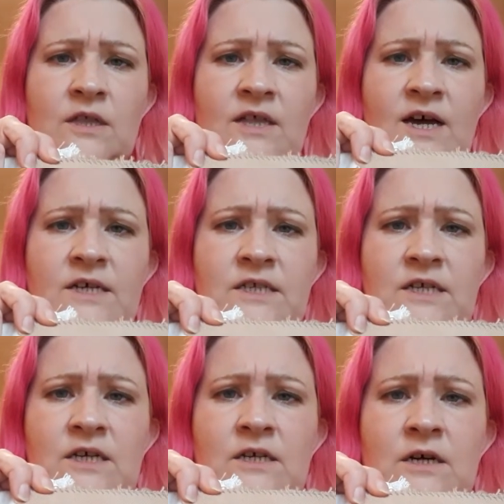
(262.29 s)
That's
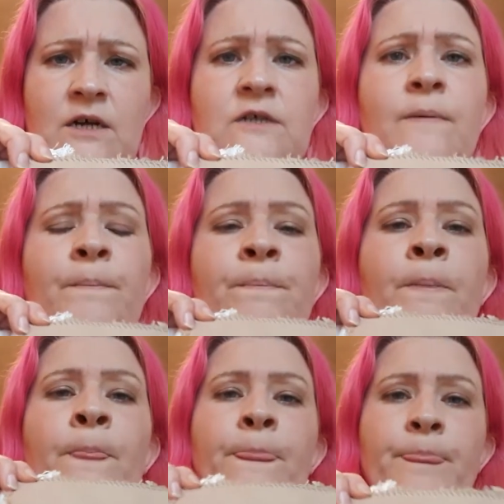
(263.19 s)
tea dyed.
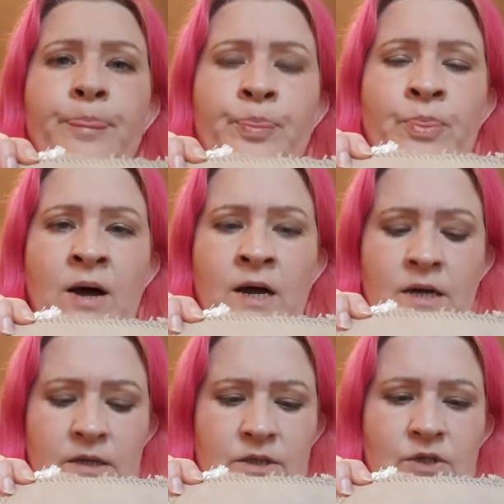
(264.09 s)

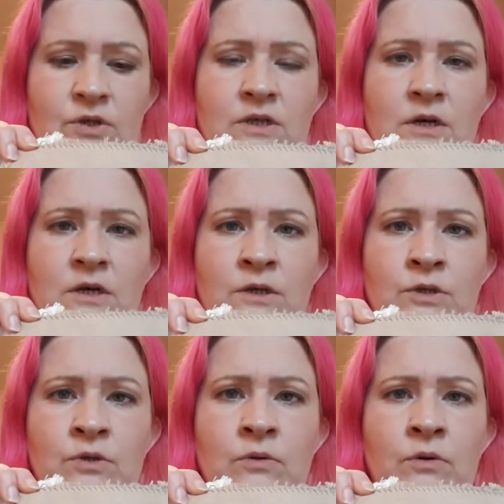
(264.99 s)
That is too dark and
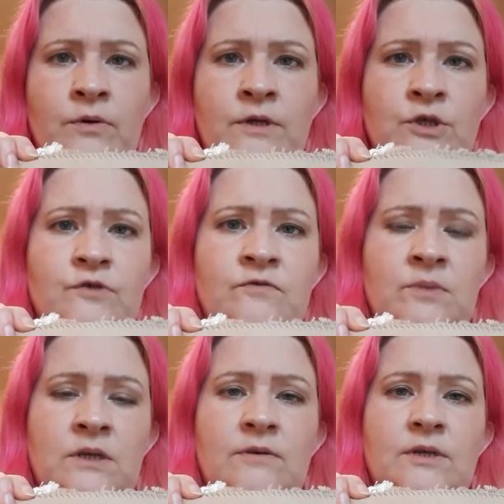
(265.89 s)
too orange for
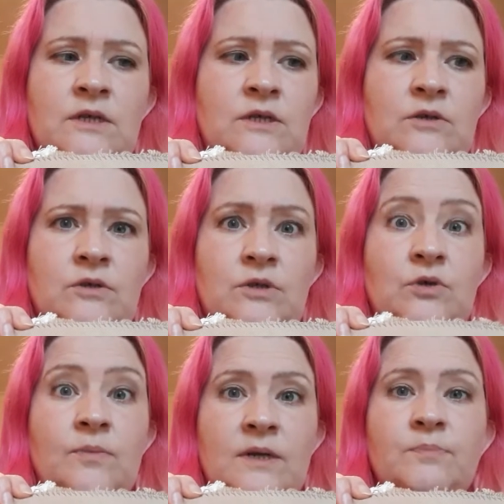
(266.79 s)
me. Now I did use
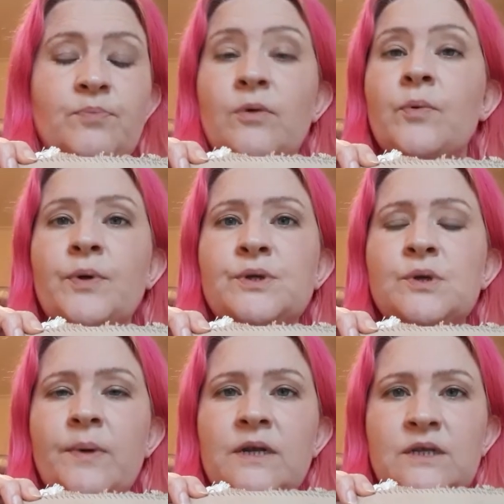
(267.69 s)
probably
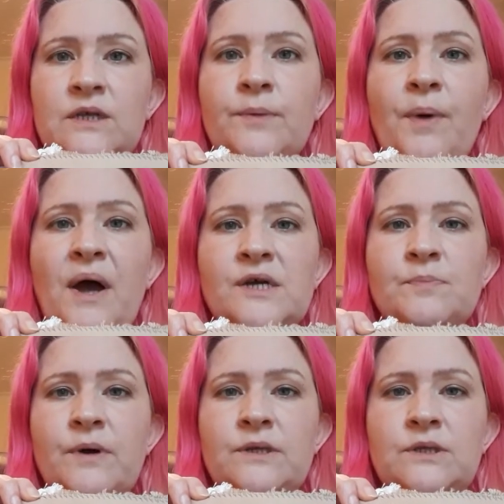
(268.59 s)
too many tea bags,
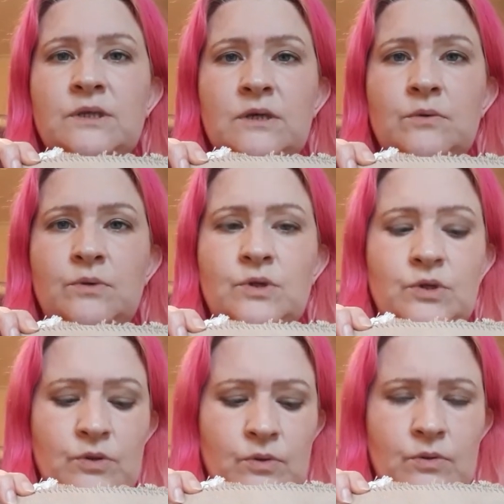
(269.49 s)
but it's still
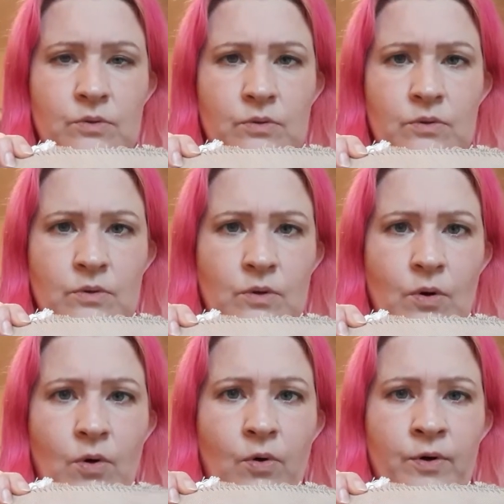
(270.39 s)
too
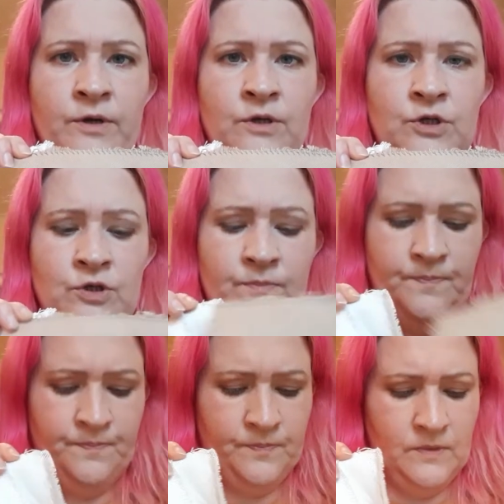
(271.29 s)
orange.
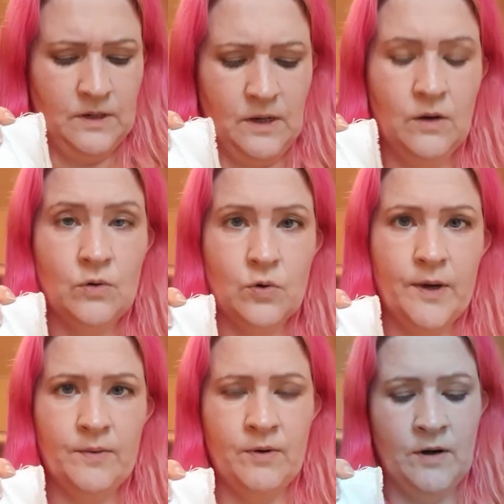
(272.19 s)
Not
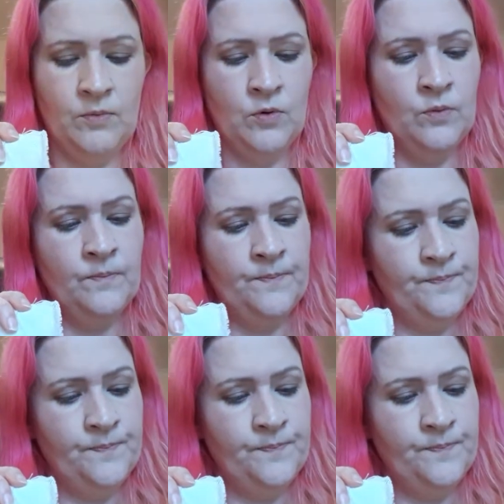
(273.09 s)
quite what I want.